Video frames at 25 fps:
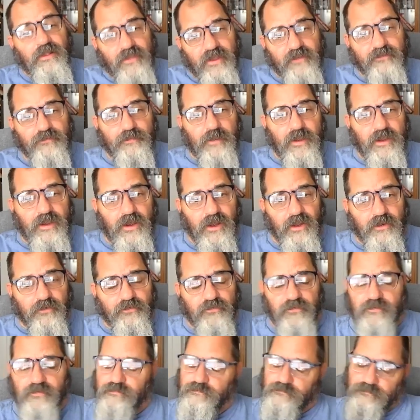That's my
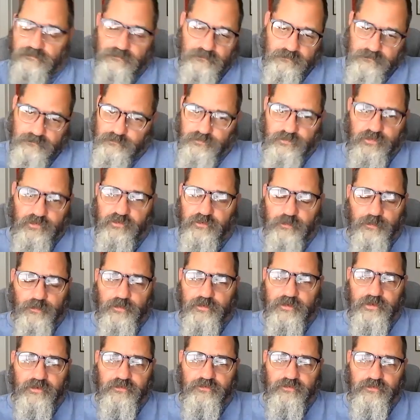hunch just a
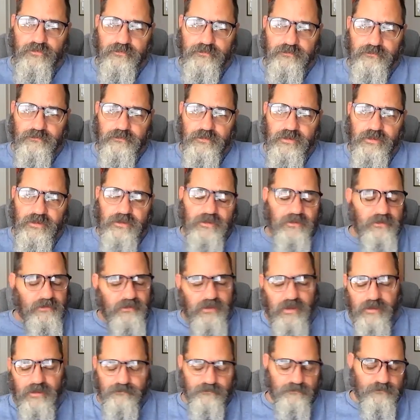prediction,
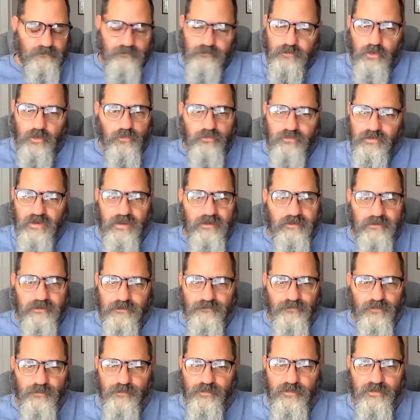not no
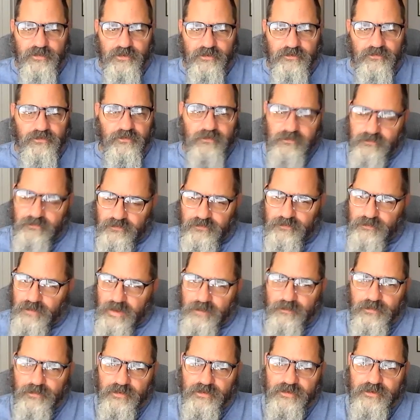scientific prediction, just
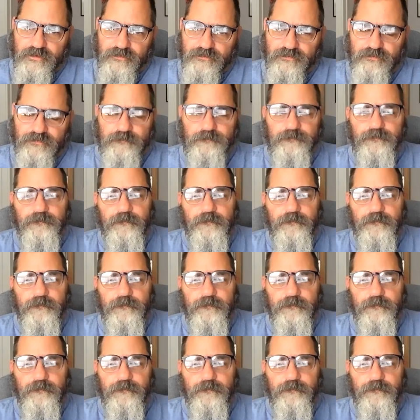my belief,